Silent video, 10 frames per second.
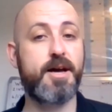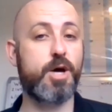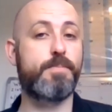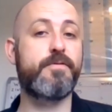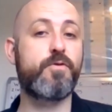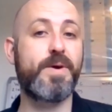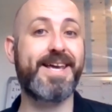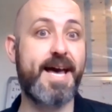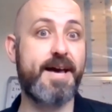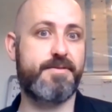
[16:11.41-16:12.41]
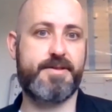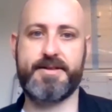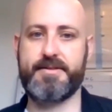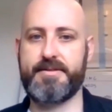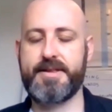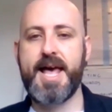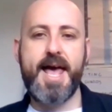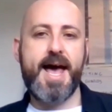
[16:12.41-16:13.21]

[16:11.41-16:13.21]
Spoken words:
A couple of quick exercises.